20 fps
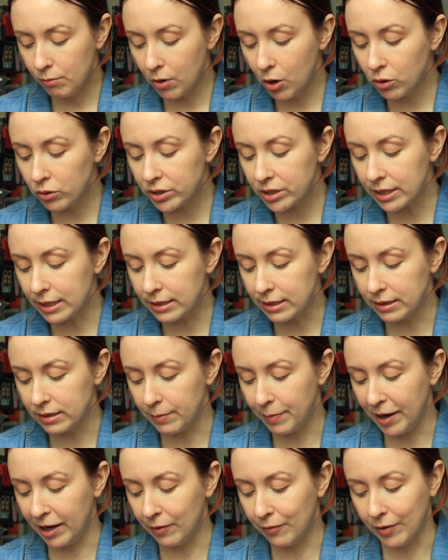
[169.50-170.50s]
Most
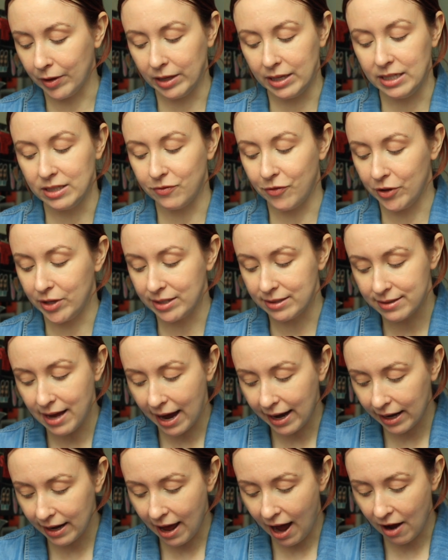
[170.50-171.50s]
anticipated release for the
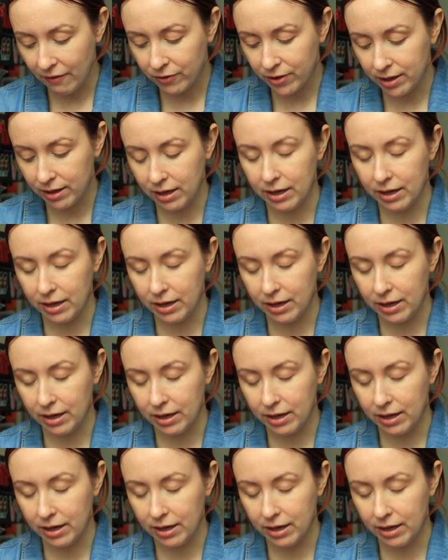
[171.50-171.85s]
second half of the